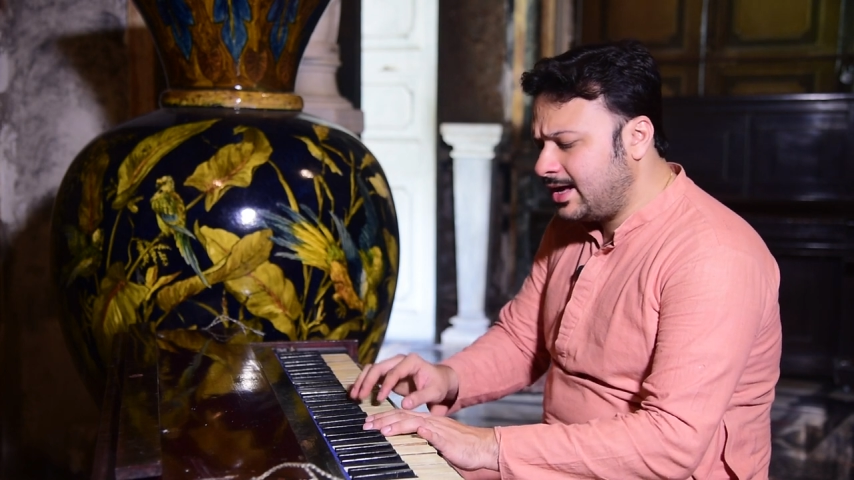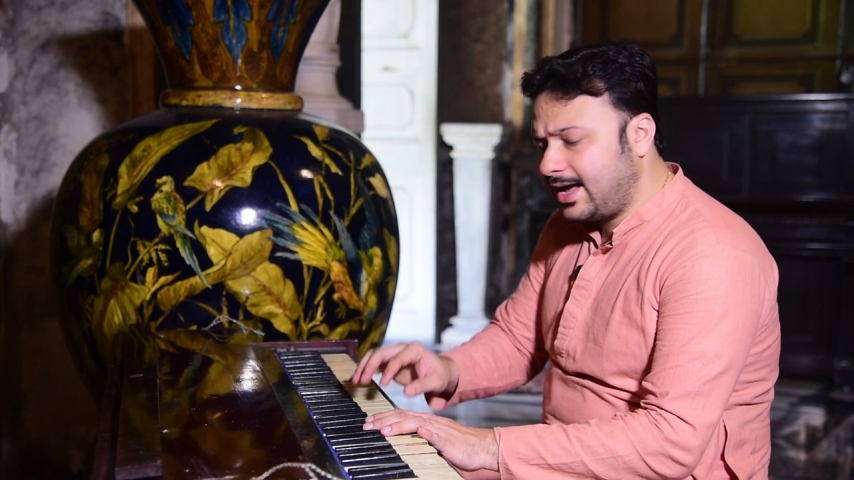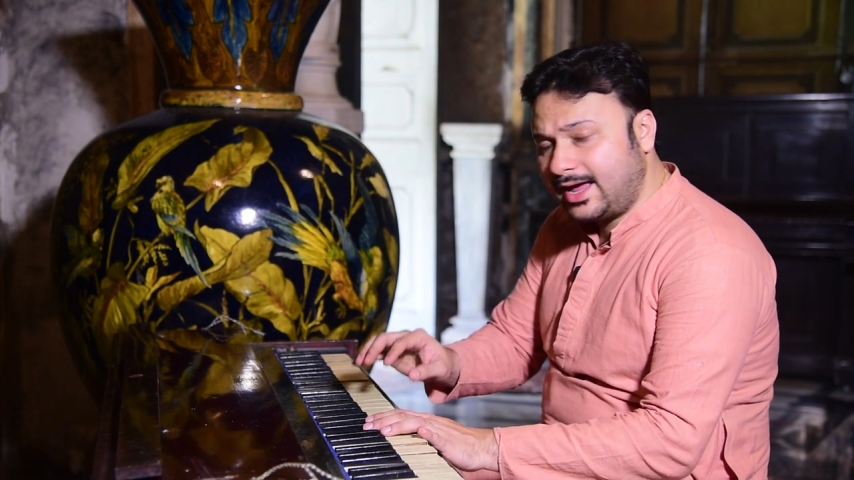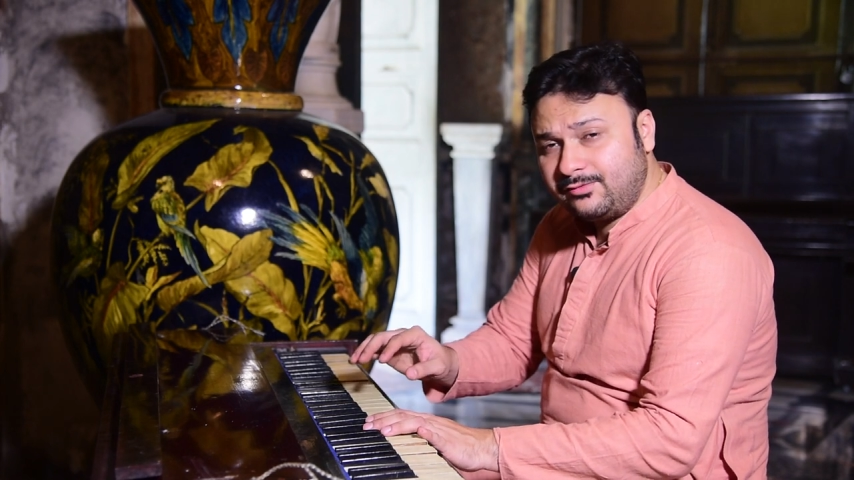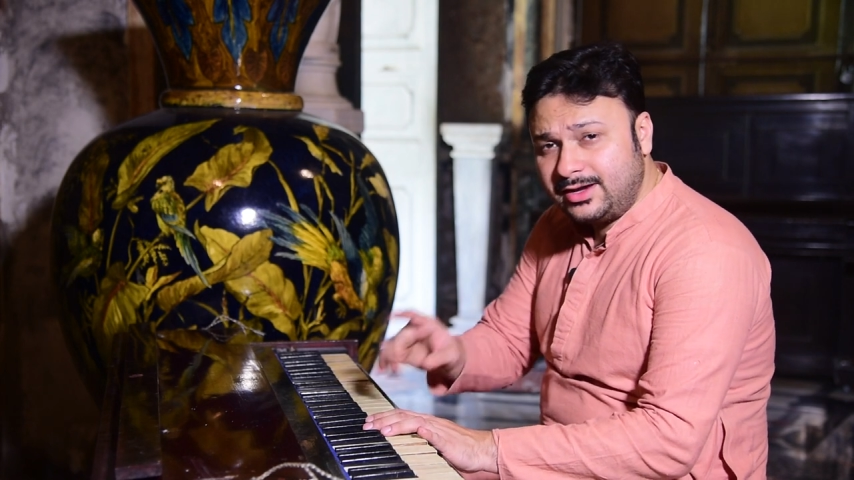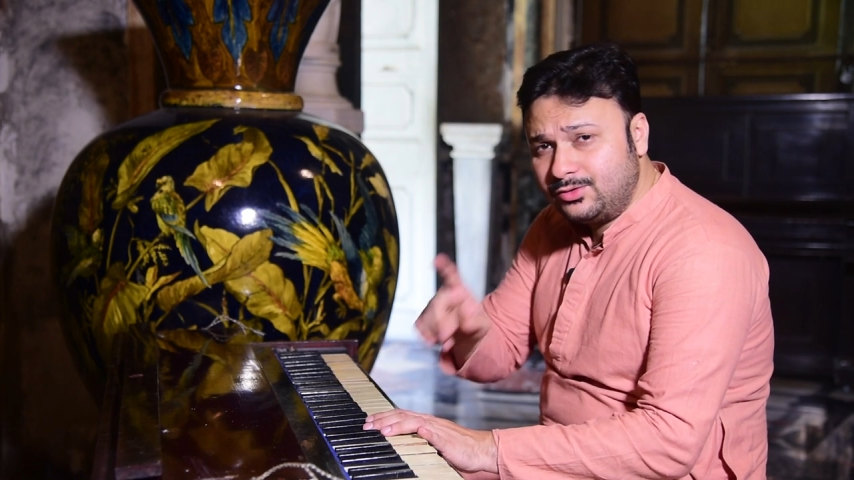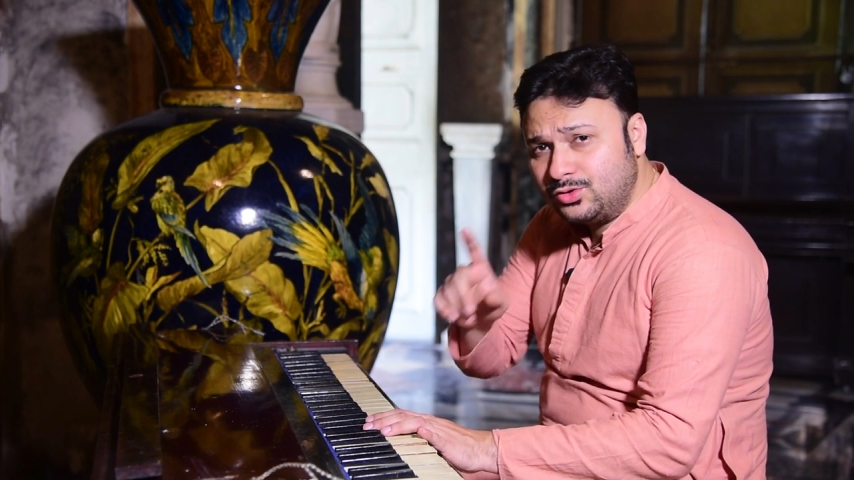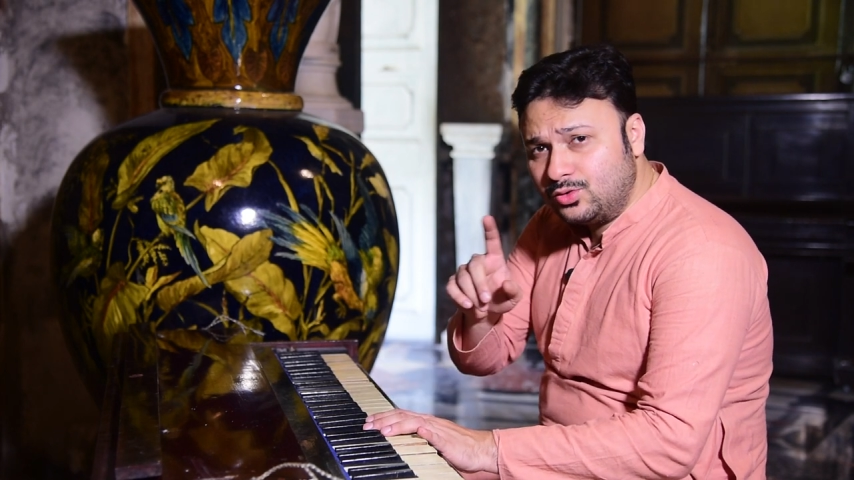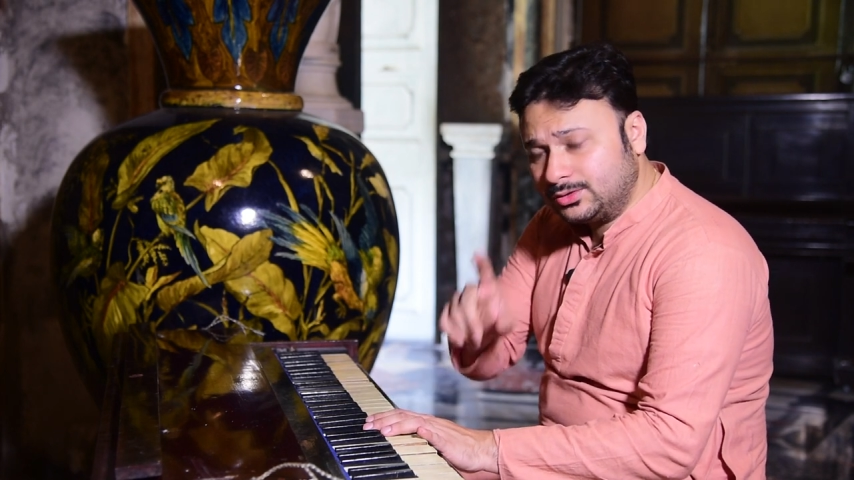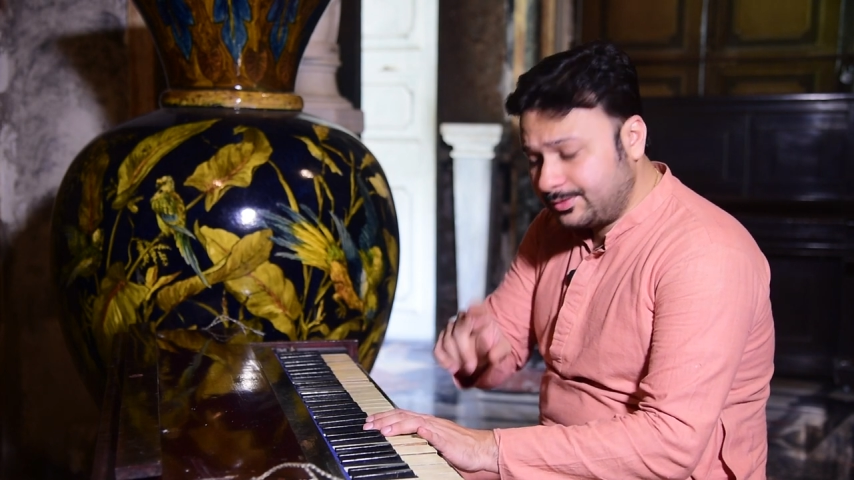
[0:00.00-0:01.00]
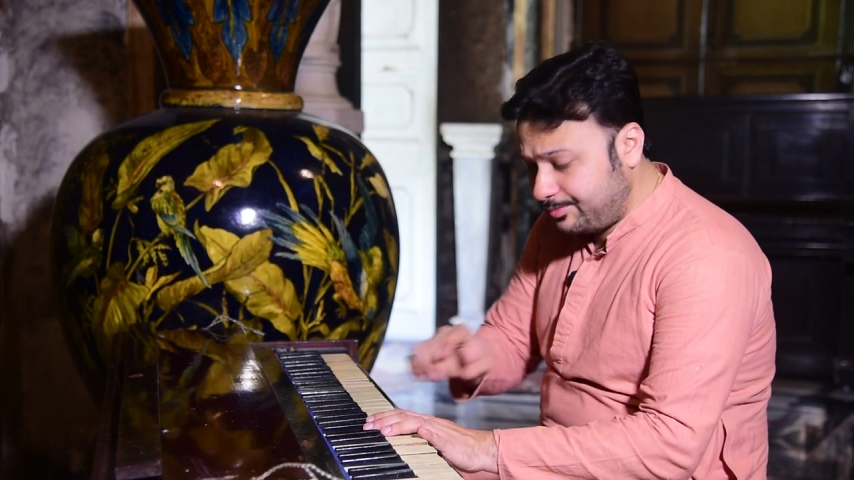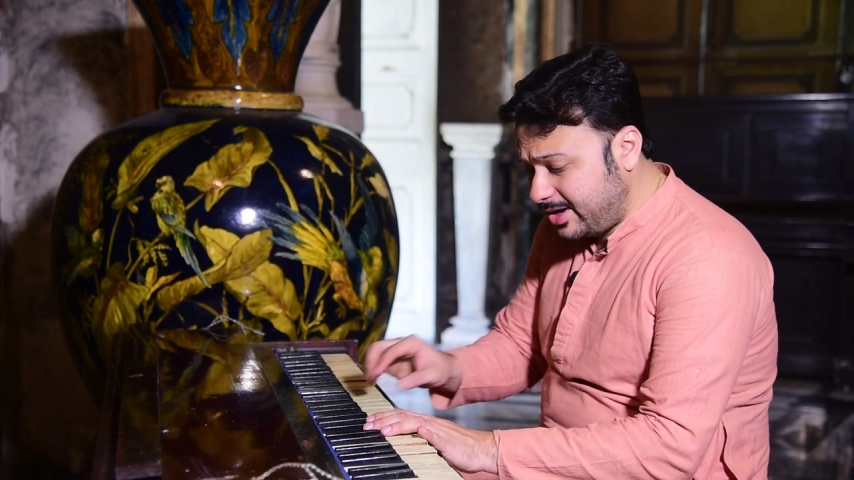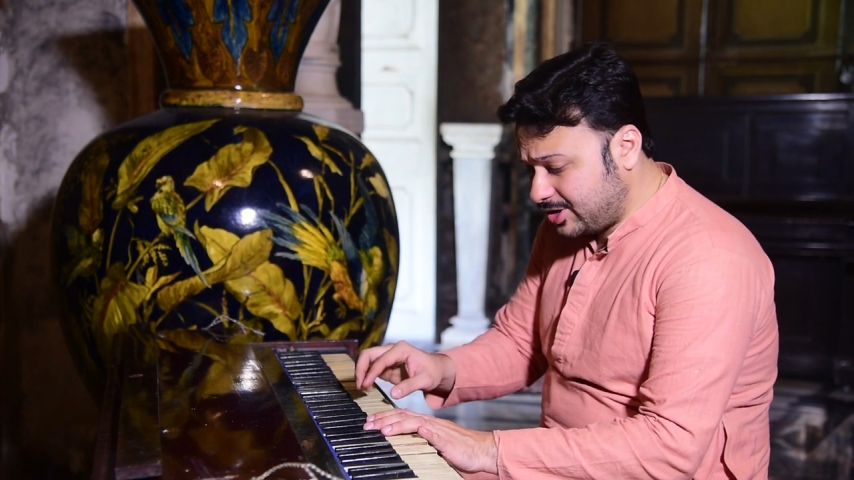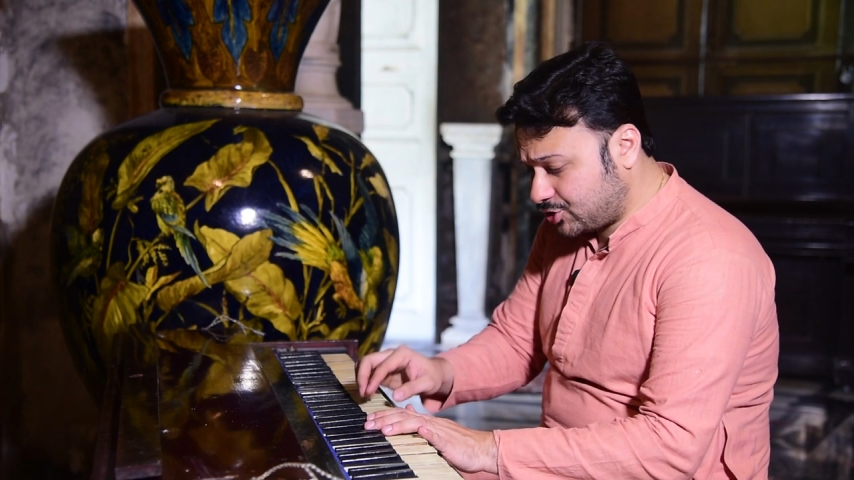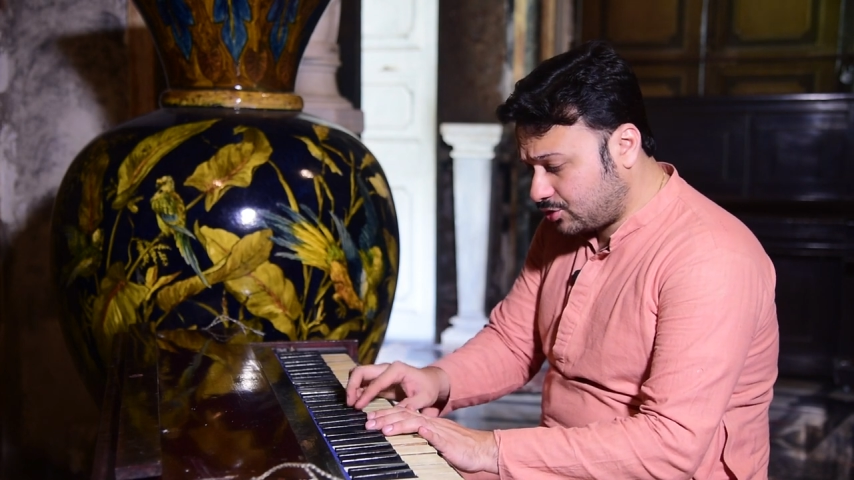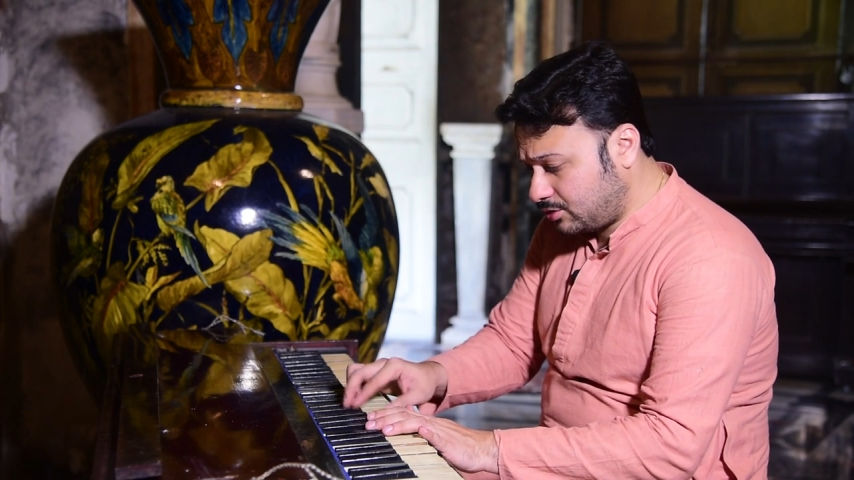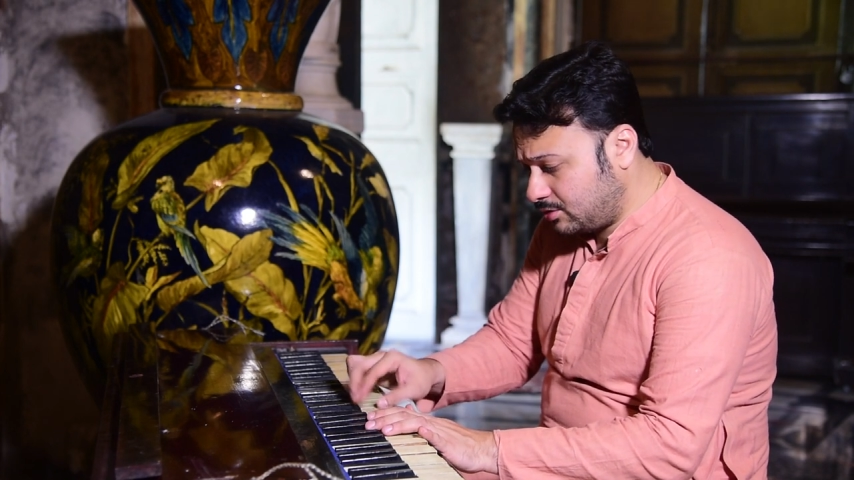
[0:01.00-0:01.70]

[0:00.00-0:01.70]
and when you know the pitch,